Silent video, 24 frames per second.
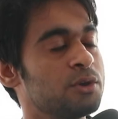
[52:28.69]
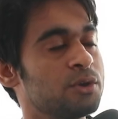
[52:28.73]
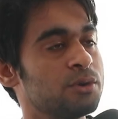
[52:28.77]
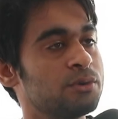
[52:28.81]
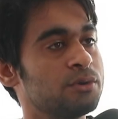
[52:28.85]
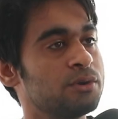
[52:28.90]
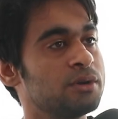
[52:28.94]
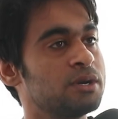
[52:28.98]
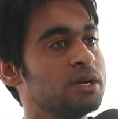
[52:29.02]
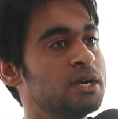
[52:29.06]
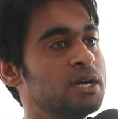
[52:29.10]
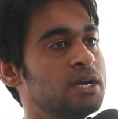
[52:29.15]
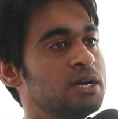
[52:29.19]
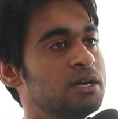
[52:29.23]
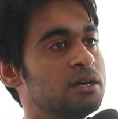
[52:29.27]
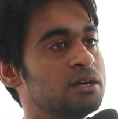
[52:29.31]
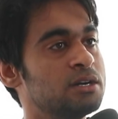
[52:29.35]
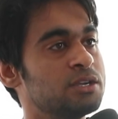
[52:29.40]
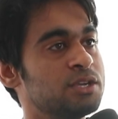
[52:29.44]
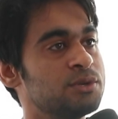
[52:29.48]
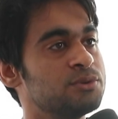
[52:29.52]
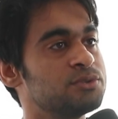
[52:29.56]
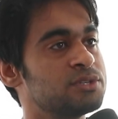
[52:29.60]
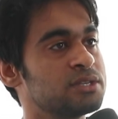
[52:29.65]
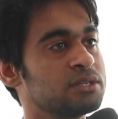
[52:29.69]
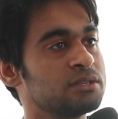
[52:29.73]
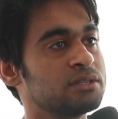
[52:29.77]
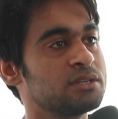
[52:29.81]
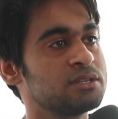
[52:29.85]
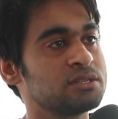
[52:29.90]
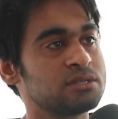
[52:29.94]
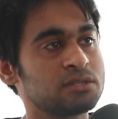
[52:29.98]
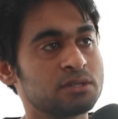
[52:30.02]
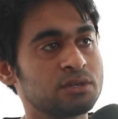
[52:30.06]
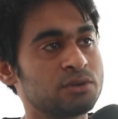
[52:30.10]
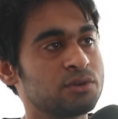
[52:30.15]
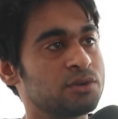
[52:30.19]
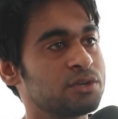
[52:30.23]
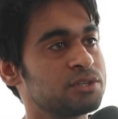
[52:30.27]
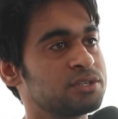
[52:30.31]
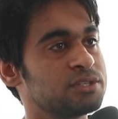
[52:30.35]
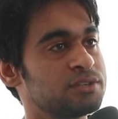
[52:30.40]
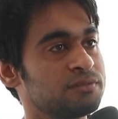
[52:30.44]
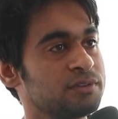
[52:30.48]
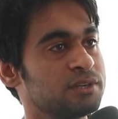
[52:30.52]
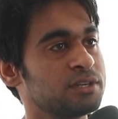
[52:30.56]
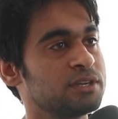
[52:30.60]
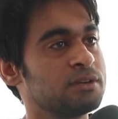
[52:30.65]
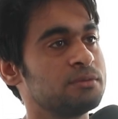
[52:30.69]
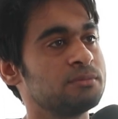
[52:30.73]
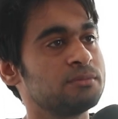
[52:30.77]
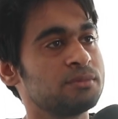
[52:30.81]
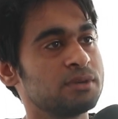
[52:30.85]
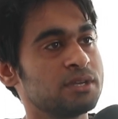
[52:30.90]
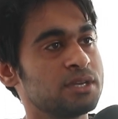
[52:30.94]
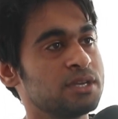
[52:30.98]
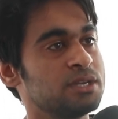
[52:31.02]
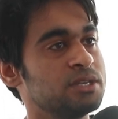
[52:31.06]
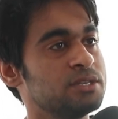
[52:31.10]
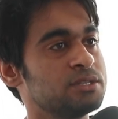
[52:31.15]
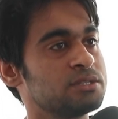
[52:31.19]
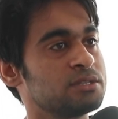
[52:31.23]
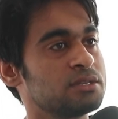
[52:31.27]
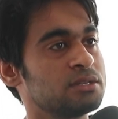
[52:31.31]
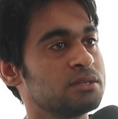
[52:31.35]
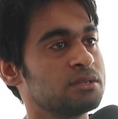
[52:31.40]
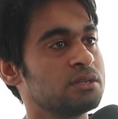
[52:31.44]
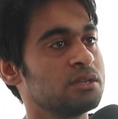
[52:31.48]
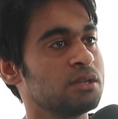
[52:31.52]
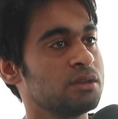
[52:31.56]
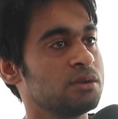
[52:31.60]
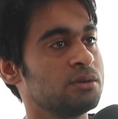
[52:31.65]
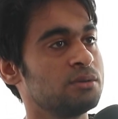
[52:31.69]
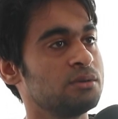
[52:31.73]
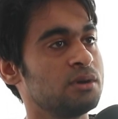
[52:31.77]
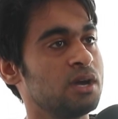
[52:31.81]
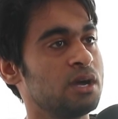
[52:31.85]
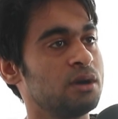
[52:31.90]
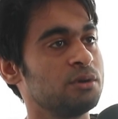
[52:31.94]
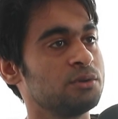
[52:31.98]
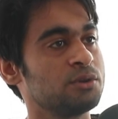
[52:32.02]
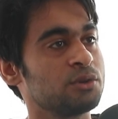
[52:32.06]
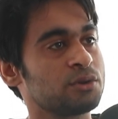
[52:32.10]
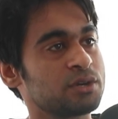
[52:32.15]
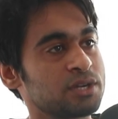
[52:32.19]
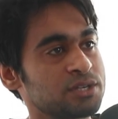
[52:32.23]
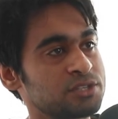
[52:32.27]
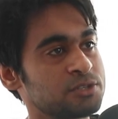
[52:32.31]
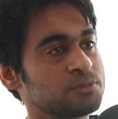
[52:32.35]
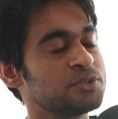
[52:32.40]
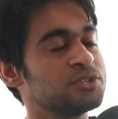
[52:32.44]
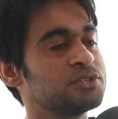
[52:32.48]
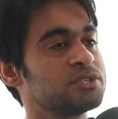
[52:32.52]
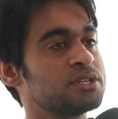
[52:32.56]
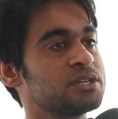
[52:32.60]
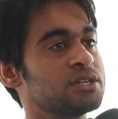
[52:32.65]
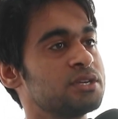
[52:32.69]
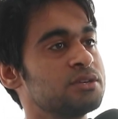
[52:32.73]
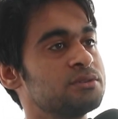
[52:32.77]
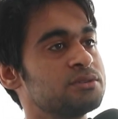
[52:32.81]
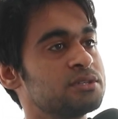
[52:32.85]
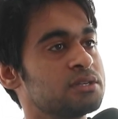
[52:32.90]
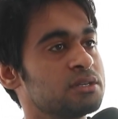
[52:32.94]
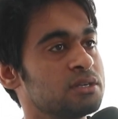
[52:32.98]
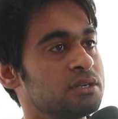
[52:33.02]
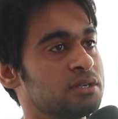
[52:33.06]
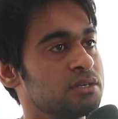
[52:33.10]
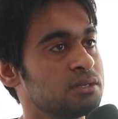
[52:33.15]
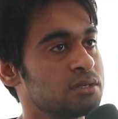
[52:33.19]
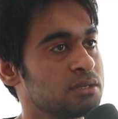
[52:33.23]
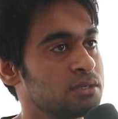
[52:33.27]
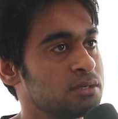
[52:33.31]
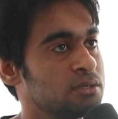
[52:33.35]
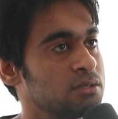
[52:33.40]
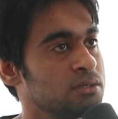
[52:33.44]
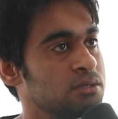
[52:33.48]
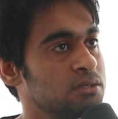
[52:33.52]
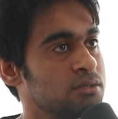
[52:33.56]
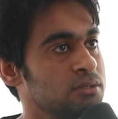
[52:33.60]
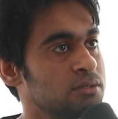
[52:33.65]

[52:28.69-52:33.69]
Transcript: how you are using this across different companies and, how your customers are using it.